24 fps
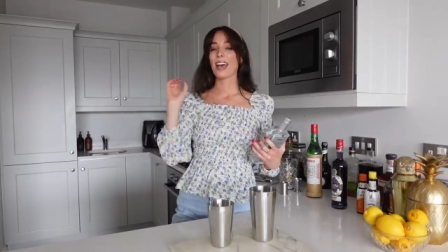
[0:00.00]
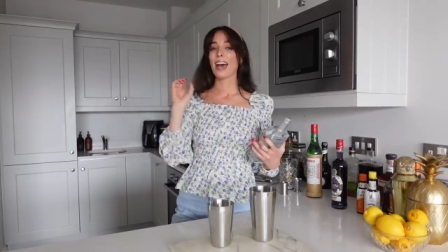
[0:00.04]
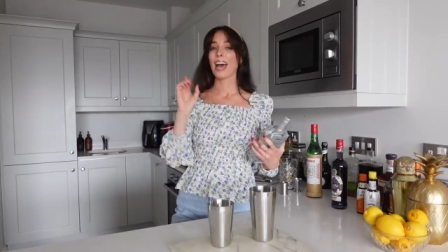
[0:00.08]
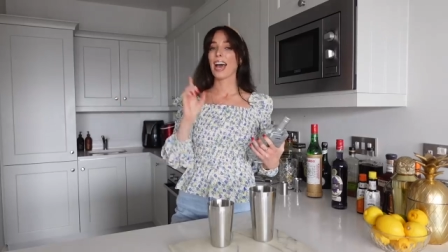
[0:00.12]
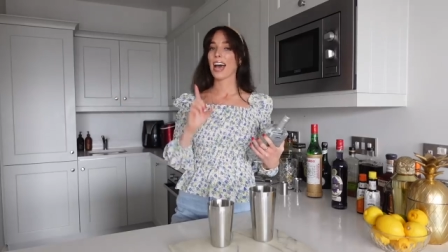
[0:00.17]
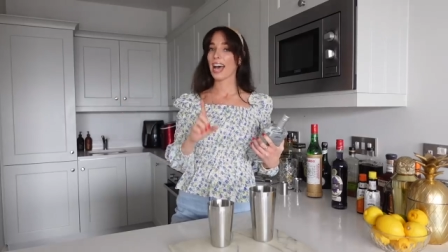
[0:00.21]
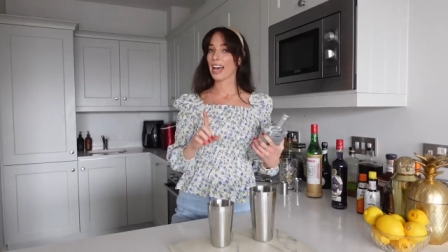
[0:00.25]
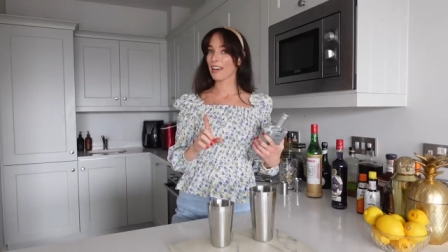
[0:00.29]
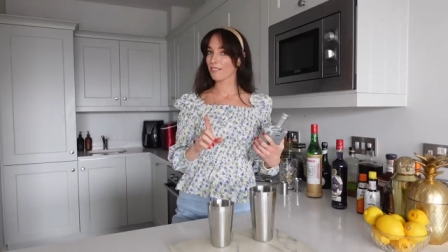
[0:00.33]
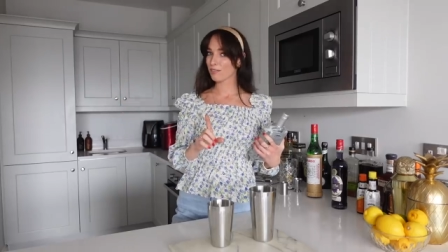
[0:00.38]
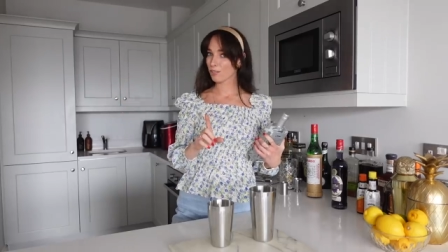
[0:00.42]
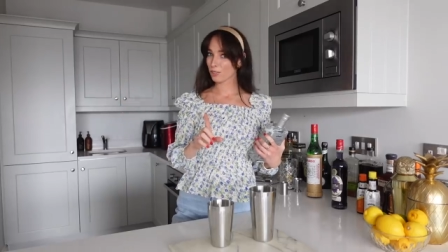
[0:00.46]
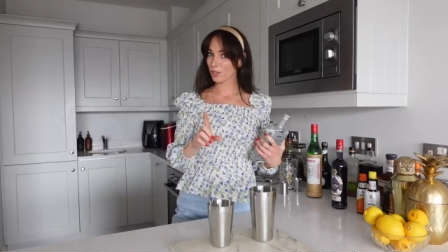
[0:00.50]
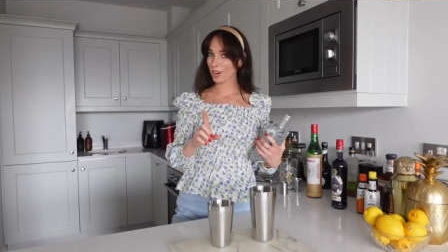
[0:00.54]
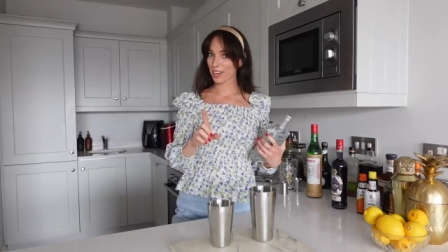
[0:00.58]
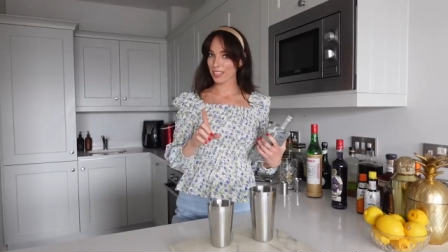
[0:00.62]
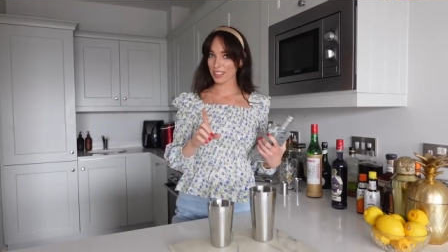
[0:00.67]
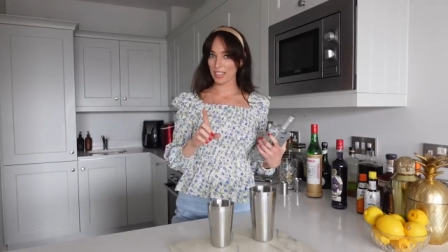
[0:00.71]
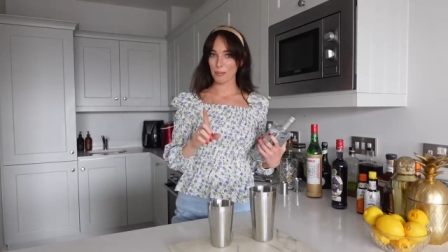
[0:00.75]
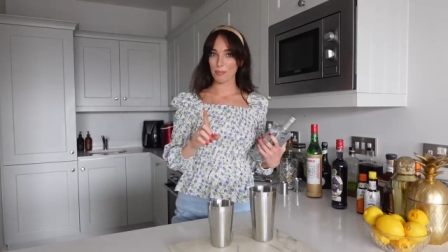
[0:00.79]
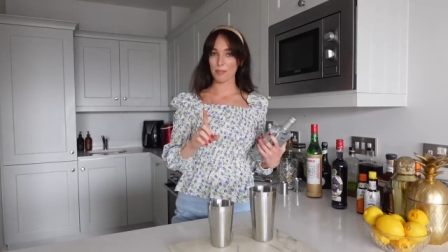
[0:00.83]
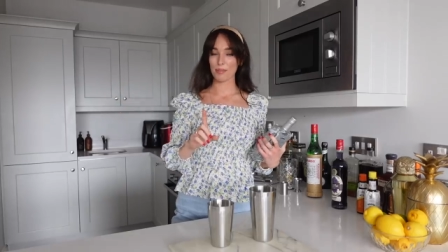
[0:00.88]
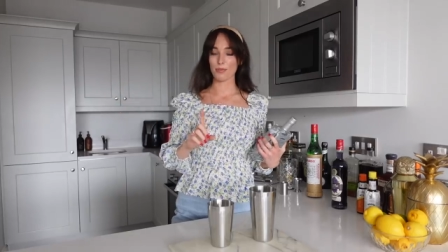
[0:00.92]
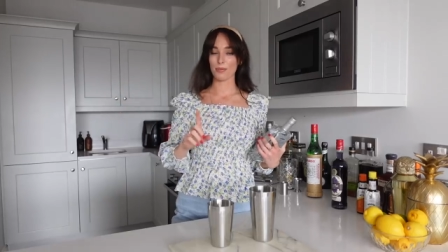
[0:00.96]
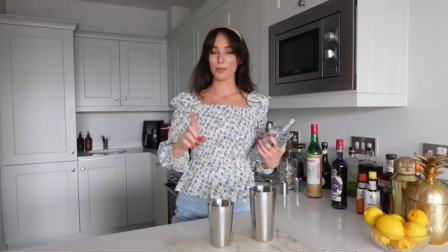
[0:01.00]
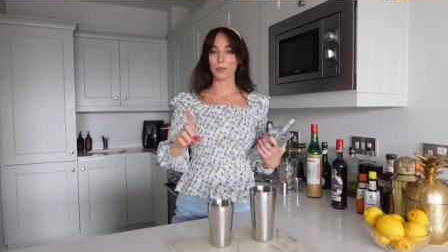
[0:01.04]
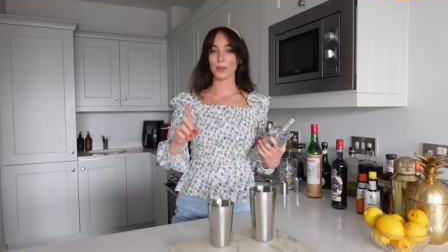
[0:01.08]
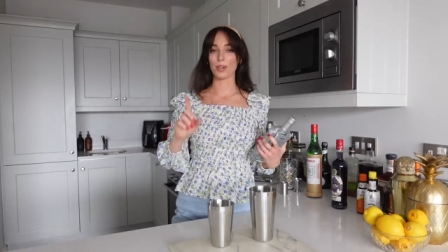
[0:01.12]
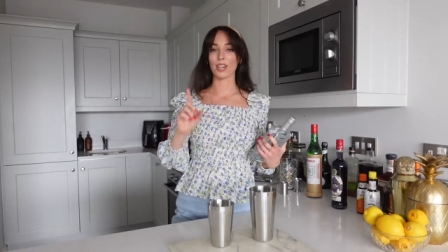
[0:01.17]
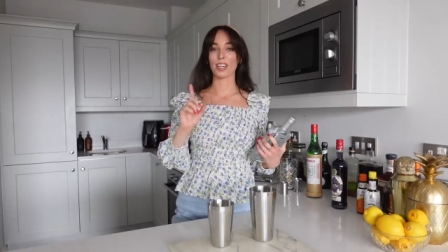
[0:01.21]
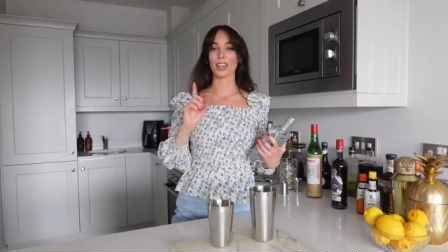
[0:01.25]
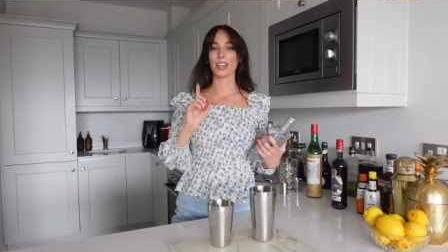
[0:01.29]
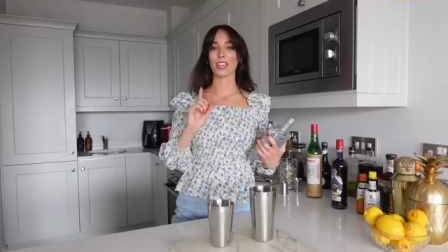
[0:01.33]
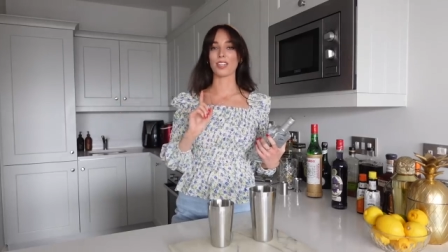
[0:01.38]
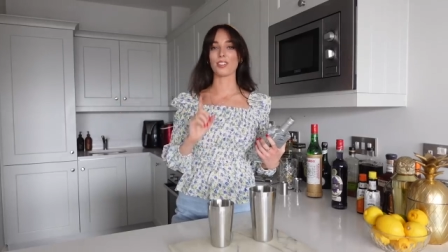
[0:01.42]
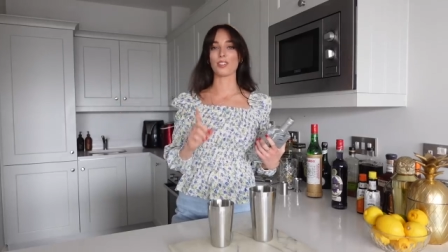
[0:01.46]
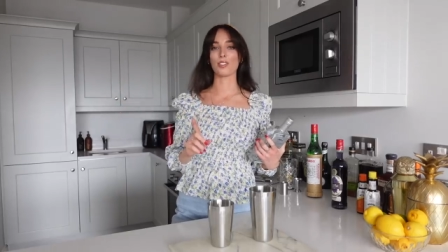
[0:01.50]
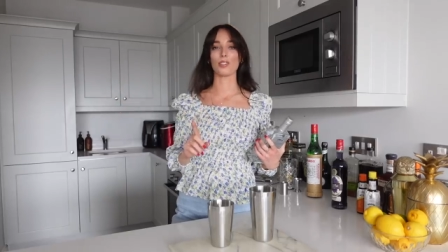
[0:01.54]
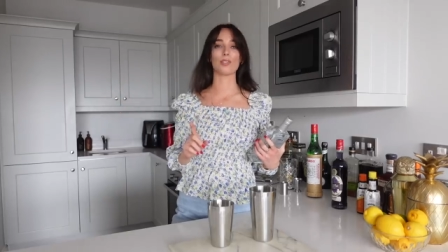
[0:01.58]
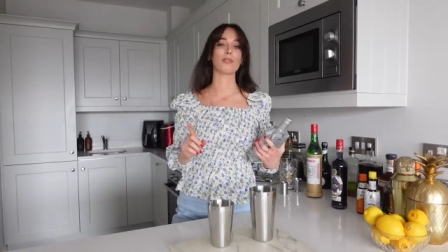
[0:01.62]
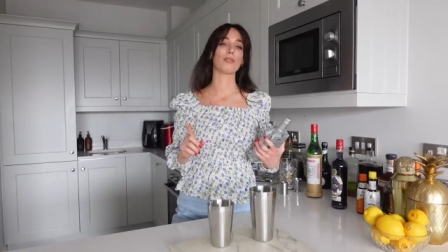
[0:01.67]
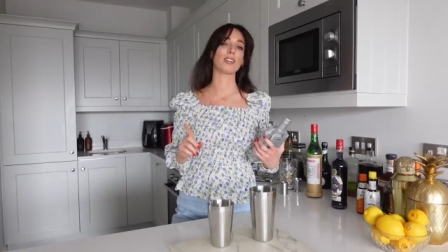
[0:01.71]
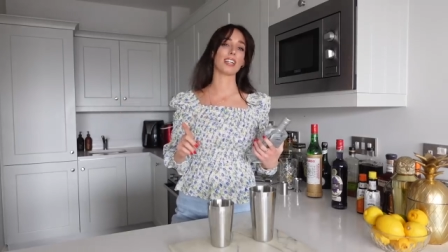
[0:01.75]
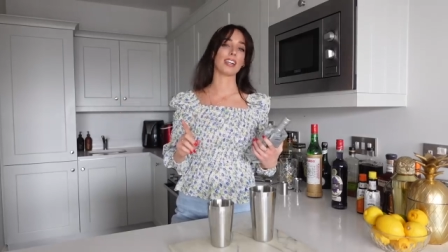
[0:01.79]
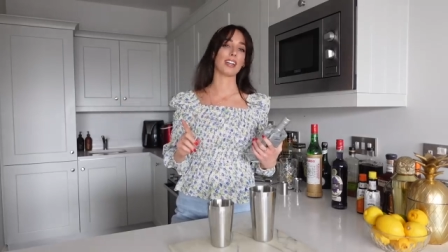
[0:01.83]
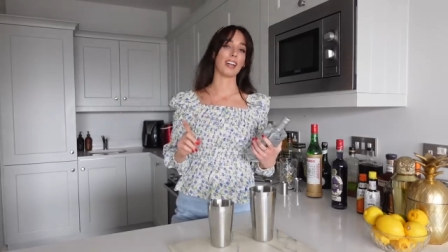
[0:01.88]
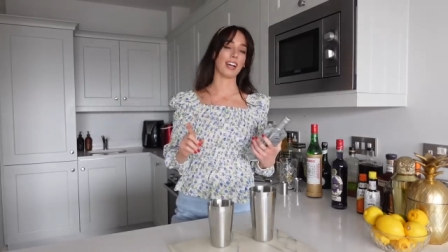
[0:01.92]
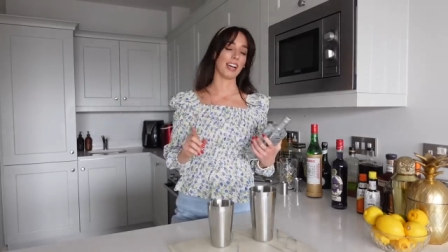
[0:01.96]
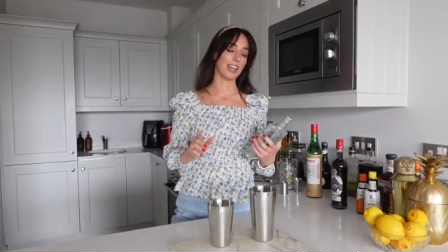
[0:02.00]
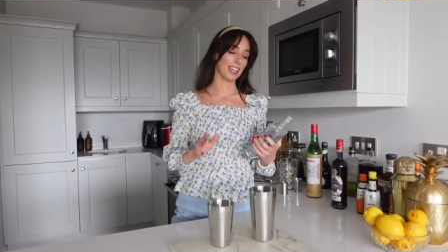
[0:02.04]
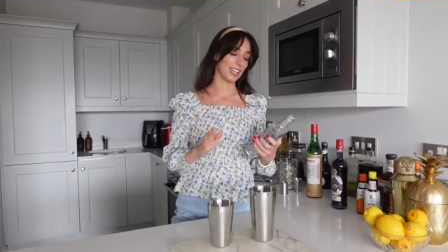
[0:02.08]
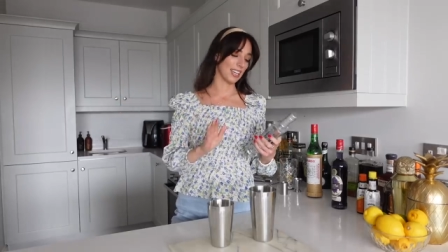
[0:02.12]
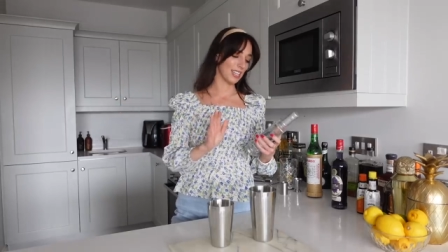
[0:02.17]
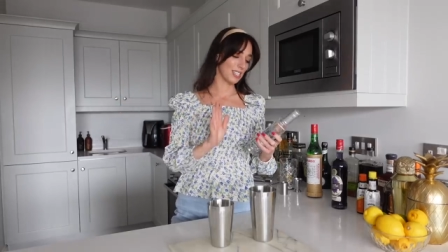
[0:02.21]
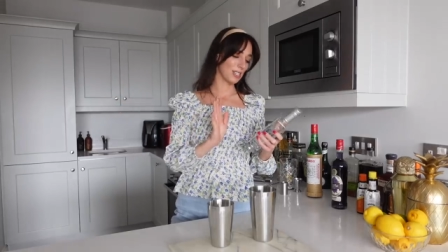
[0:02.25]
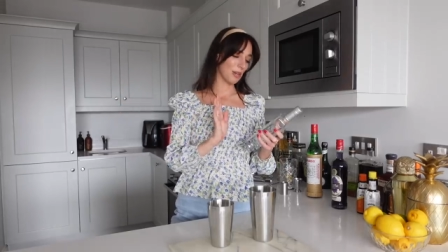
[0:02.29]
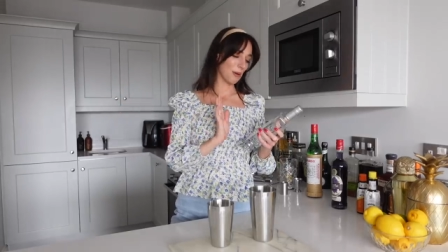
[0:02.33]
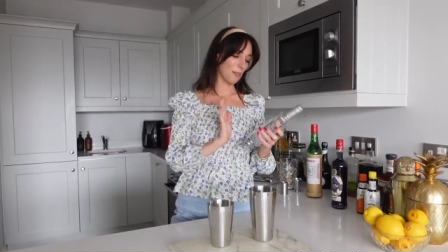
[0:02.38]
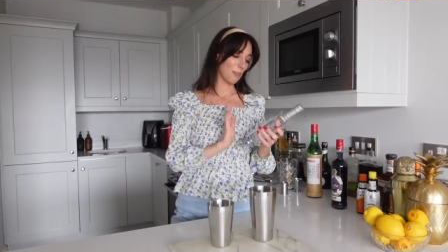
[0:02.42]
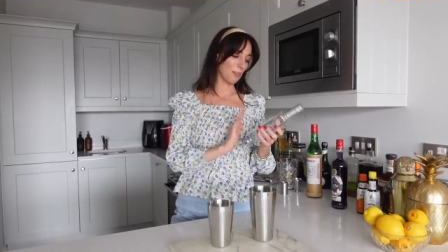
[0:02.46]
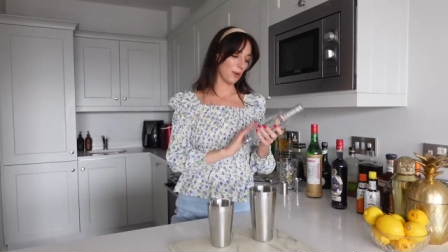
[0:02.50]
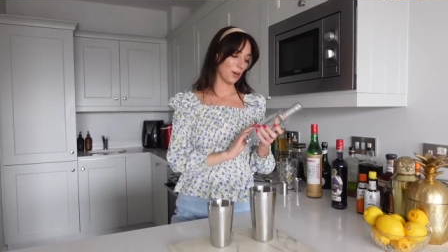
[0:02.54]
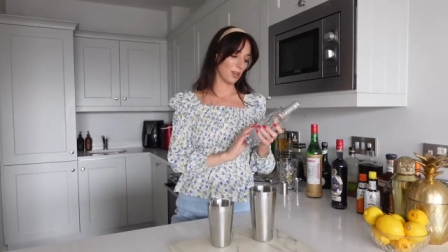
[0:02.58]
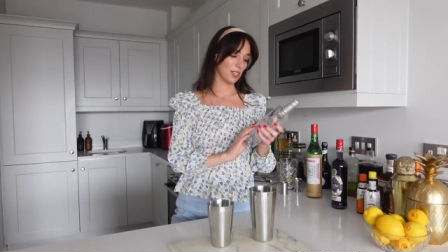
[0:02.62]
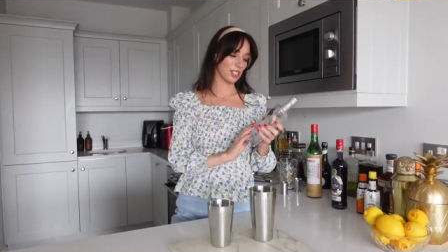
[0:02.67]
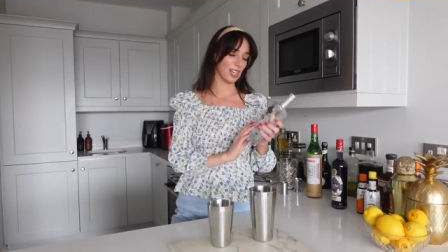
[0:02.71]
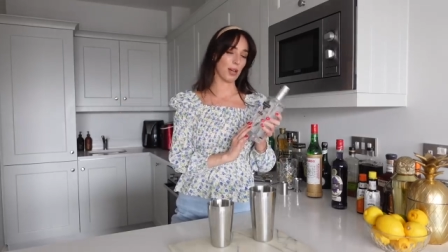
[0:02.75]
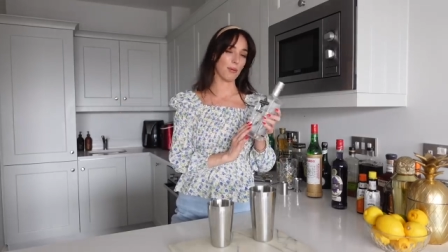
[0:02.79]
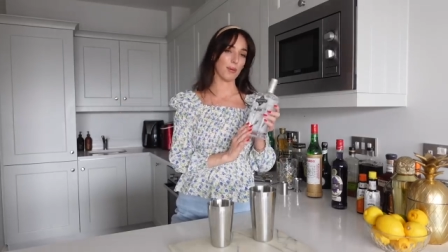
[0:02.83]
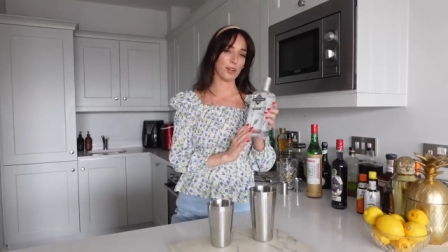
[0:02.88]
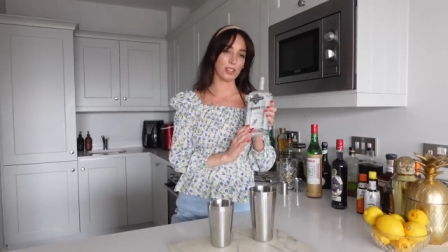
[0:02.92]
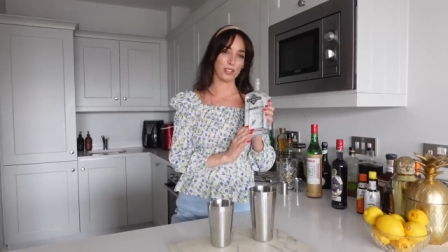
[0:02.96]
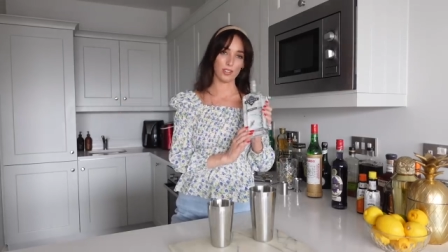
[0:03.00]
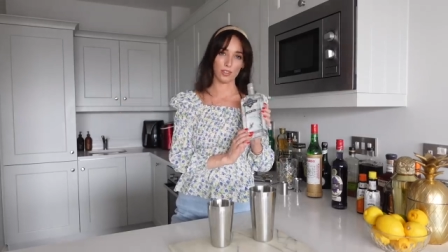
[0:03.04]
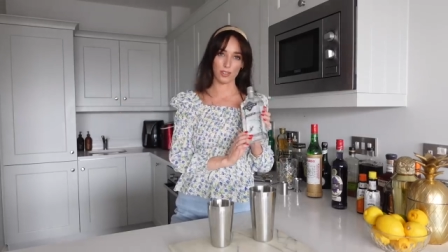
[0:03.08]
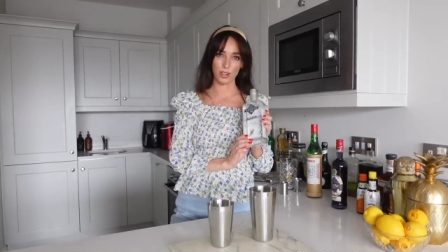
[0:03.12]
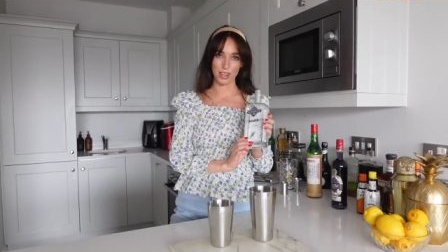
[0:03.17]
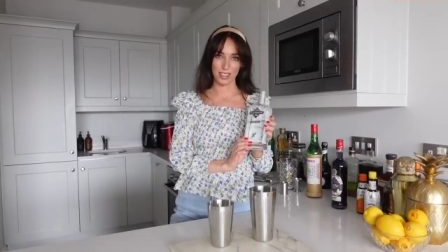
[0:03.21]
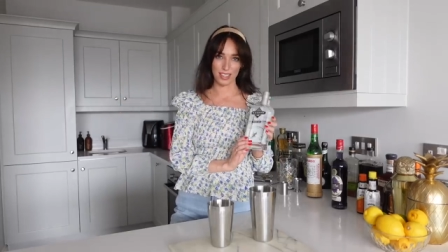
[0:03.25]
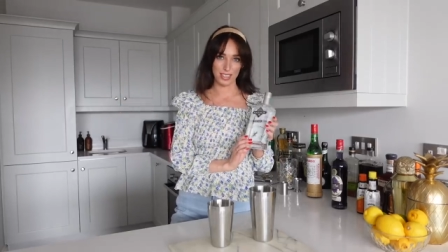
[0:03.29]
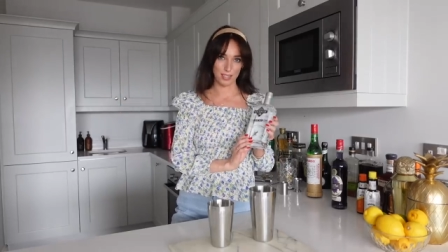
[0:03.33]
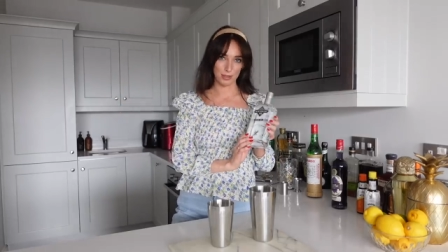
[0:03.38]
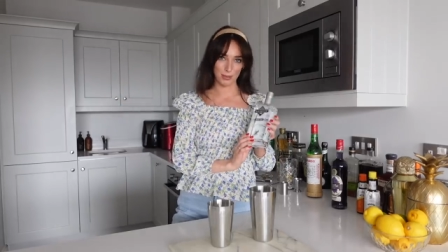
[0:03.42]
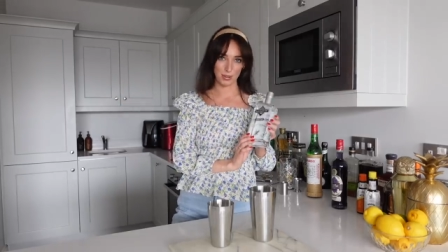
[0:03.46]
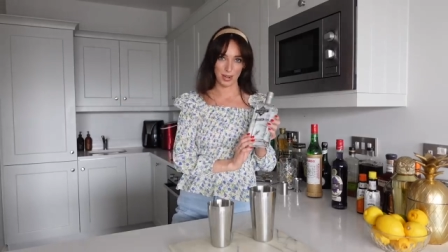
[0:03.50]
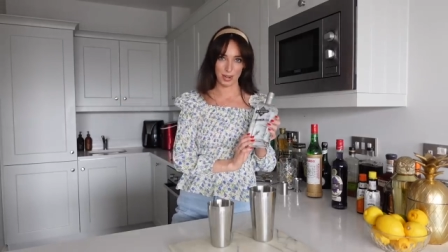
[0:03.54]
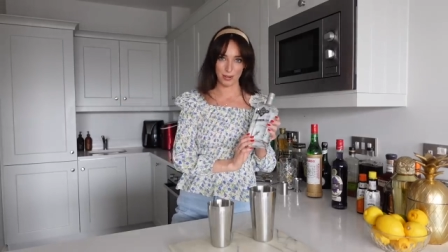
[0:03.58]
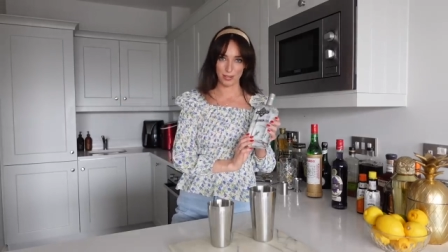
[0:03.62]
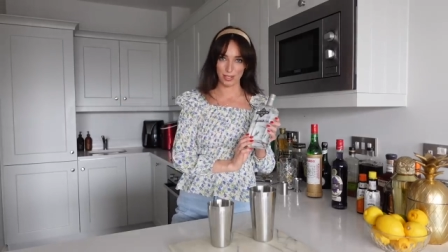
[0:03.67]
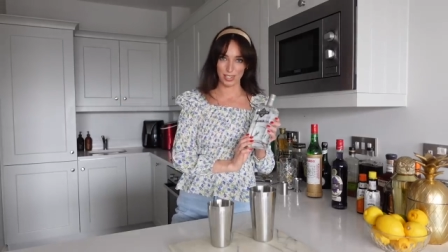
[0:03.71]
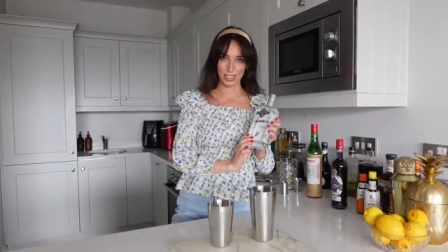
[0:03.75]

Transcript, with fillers: Have tried that before, and I do really like it, but I want to try this one out